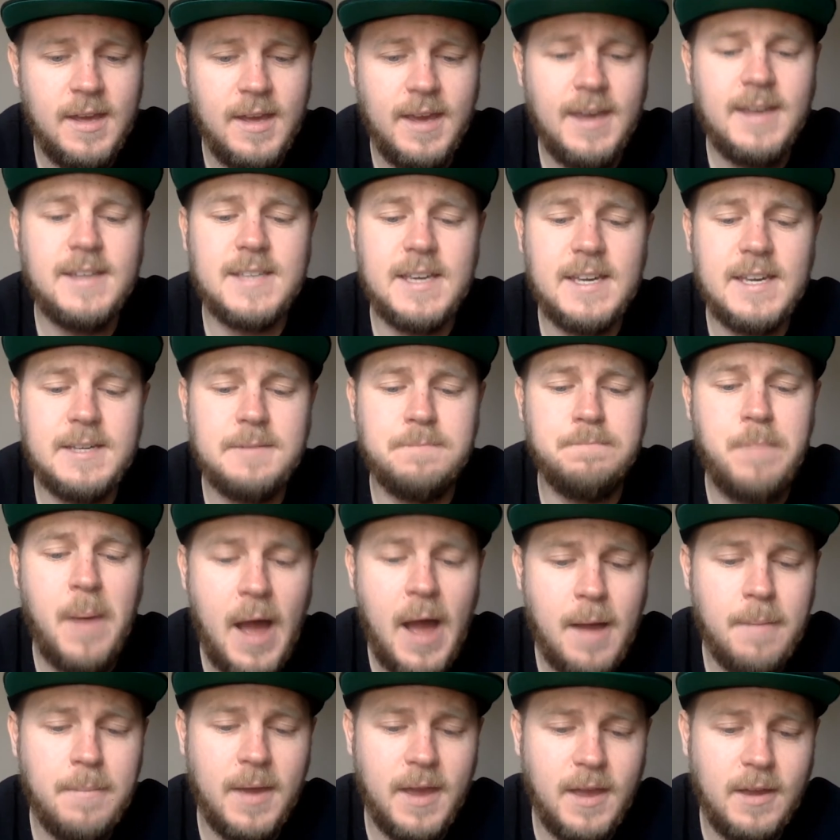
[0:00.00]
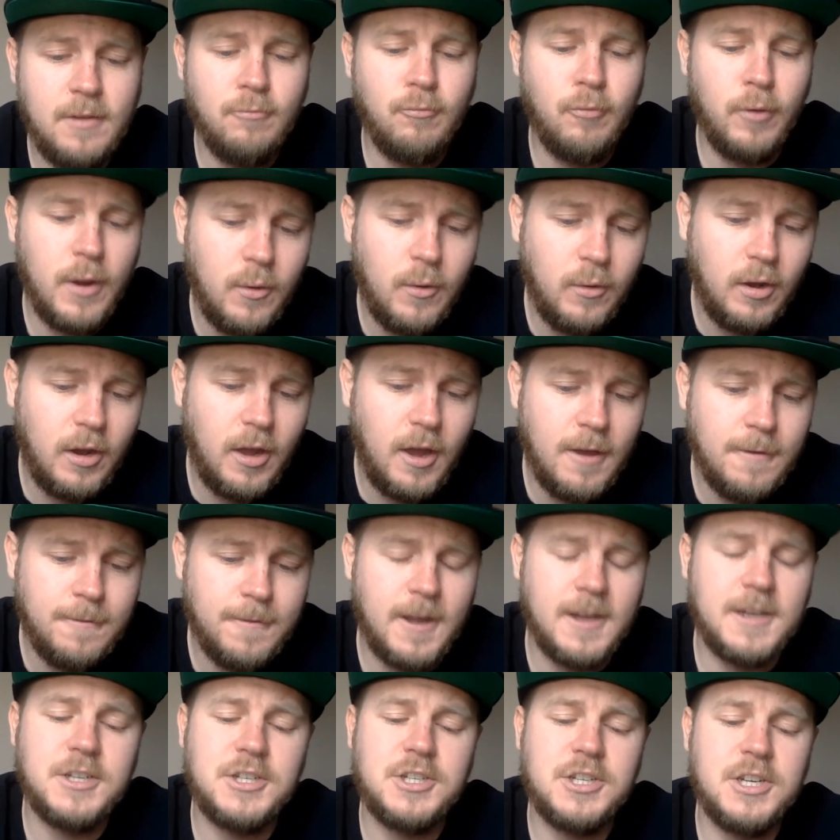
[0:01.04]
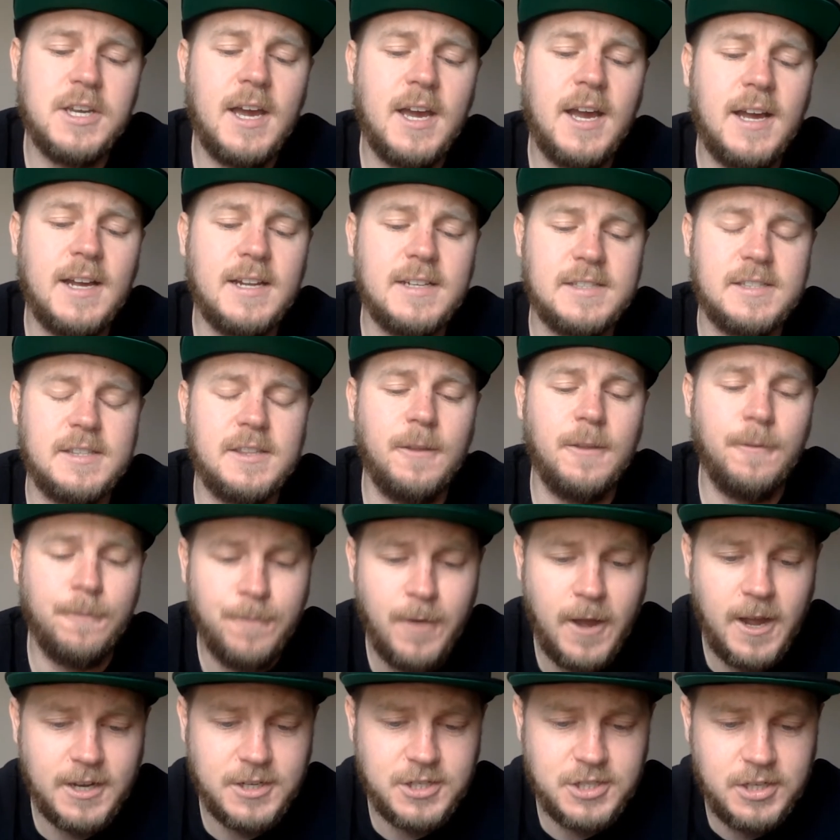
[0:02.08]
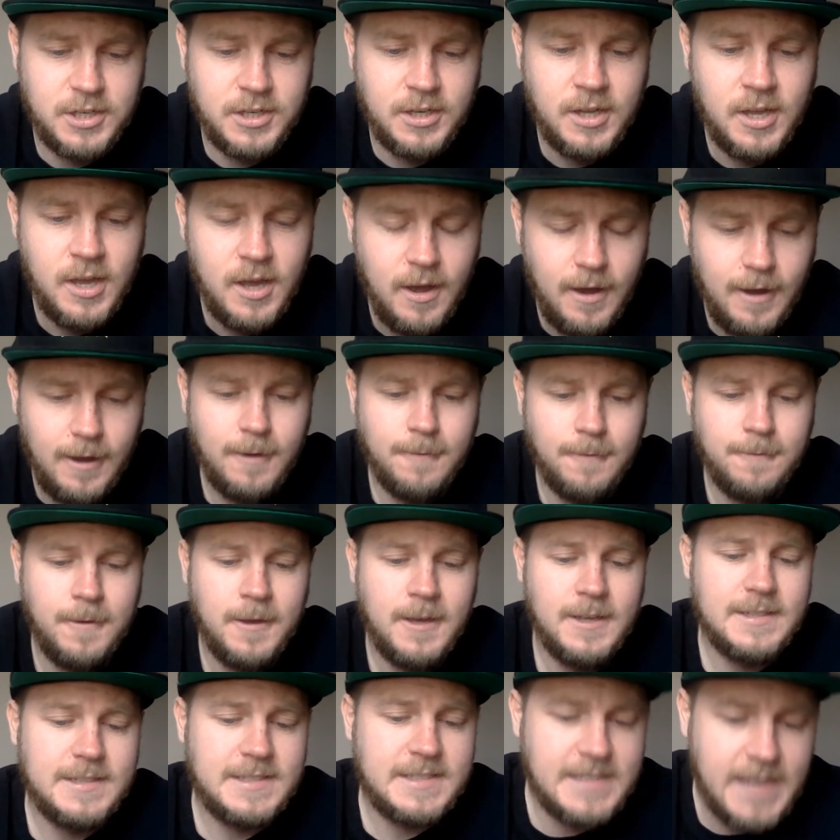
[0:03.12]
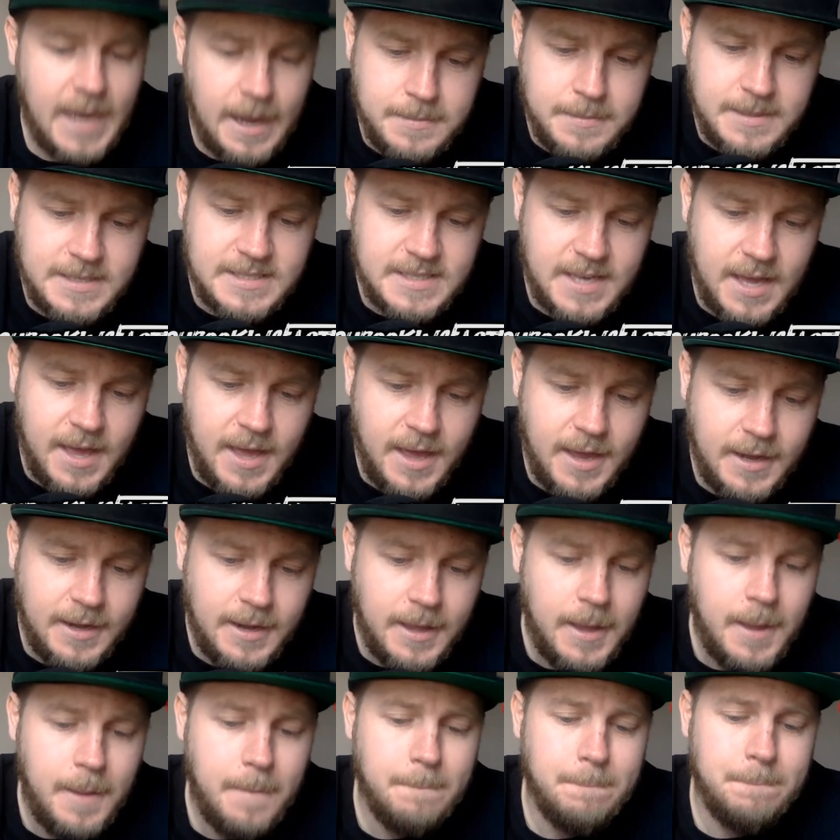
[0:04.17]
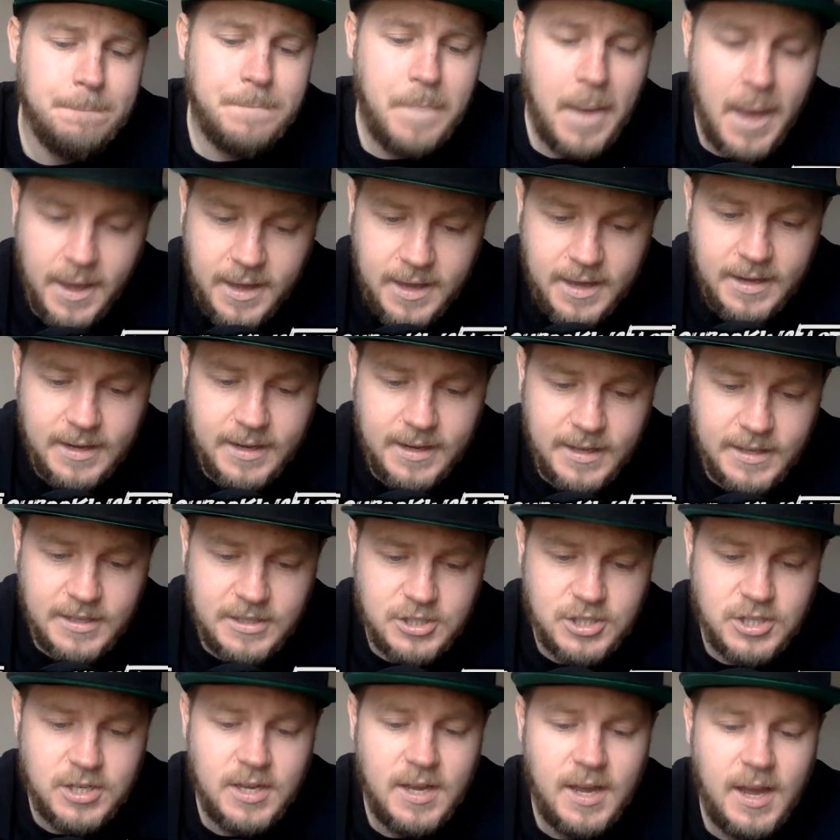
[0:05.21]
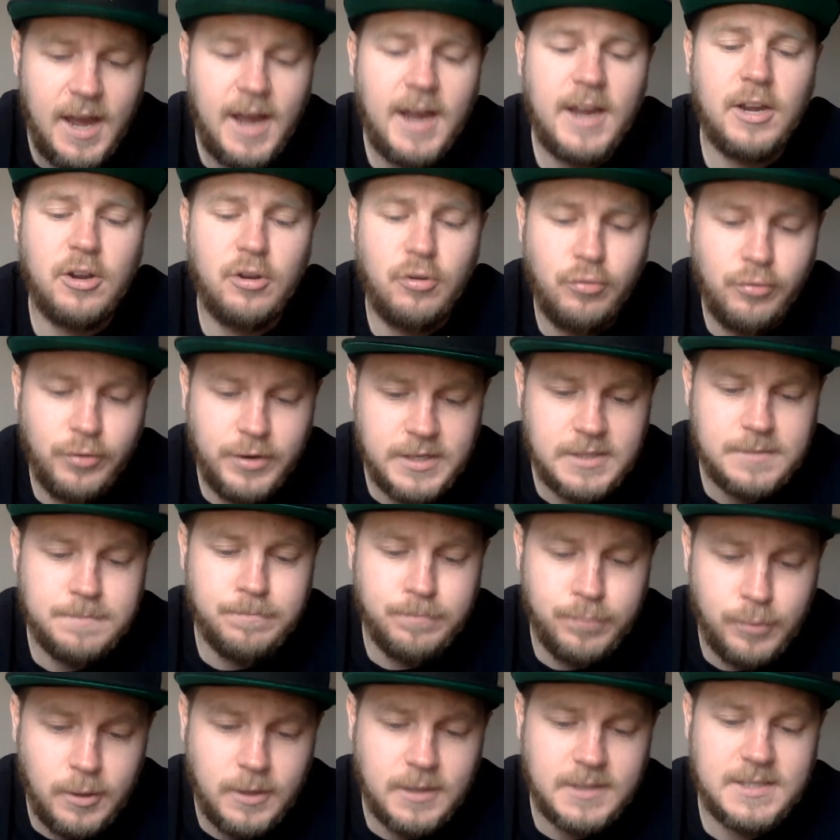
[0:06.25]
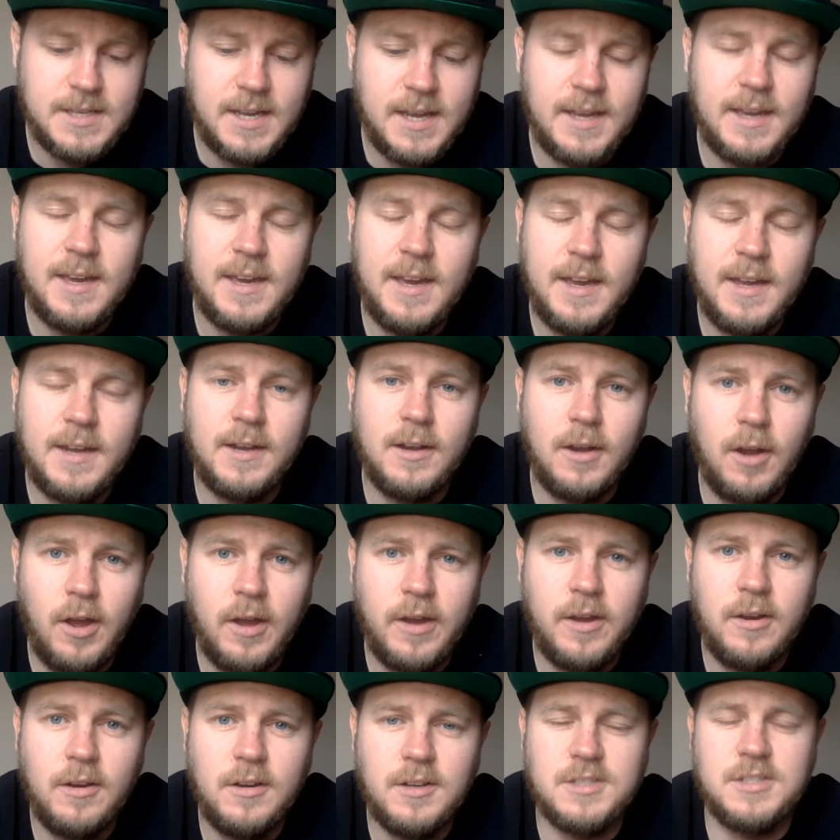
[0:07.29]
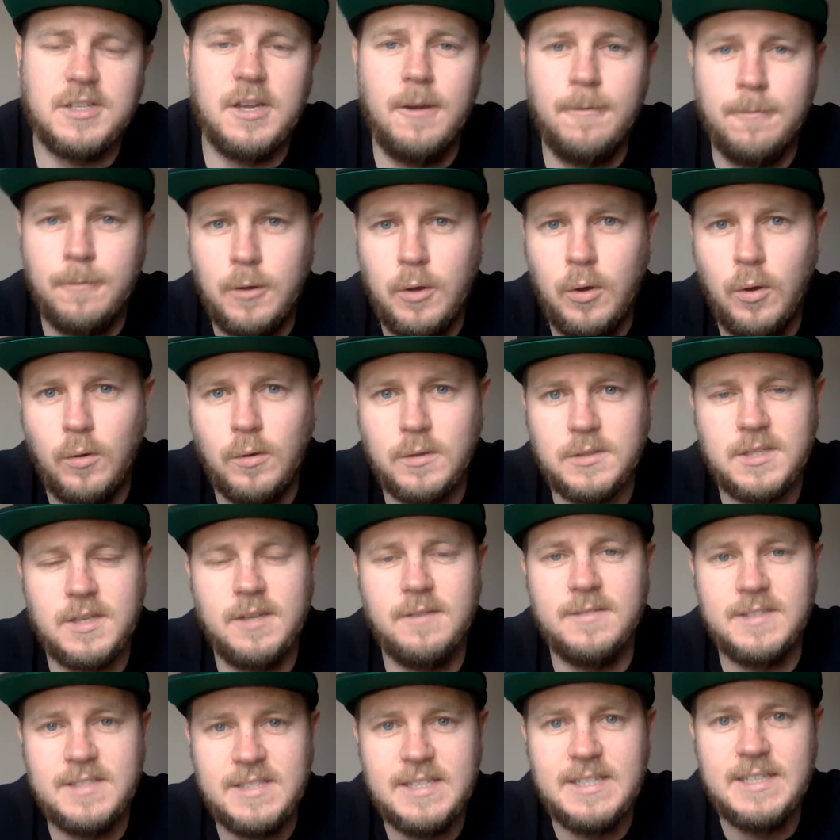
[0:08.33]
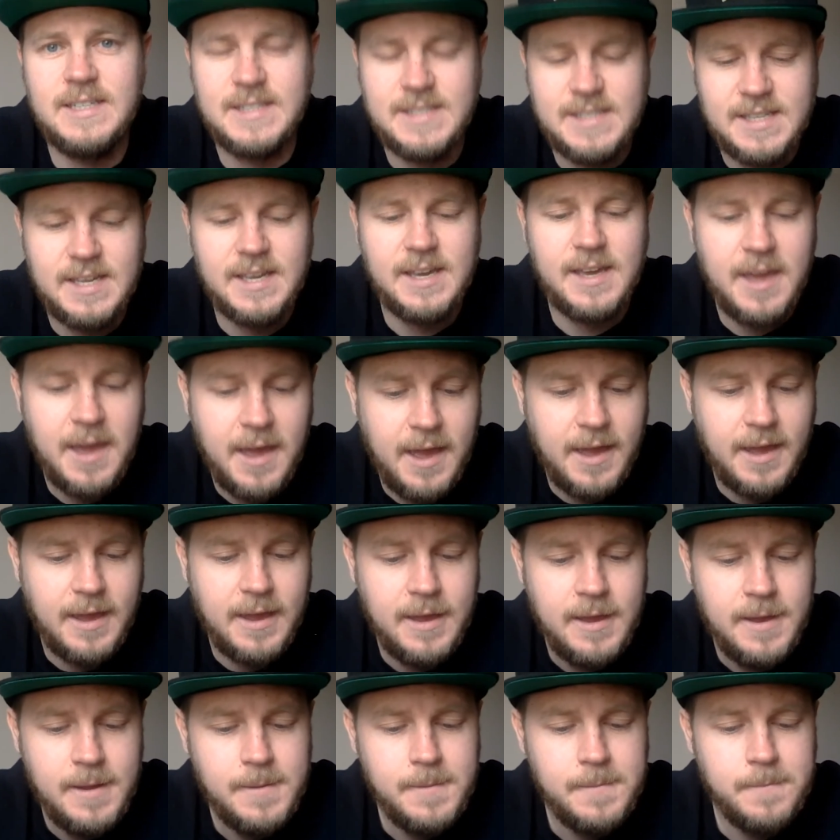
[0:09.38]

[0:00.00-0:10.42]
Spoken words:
It is Bam in real life, and she has the faction of Sami Zayn, Becky Lynch, and Chris Brooks and Kid Lycos, of course, of CCK.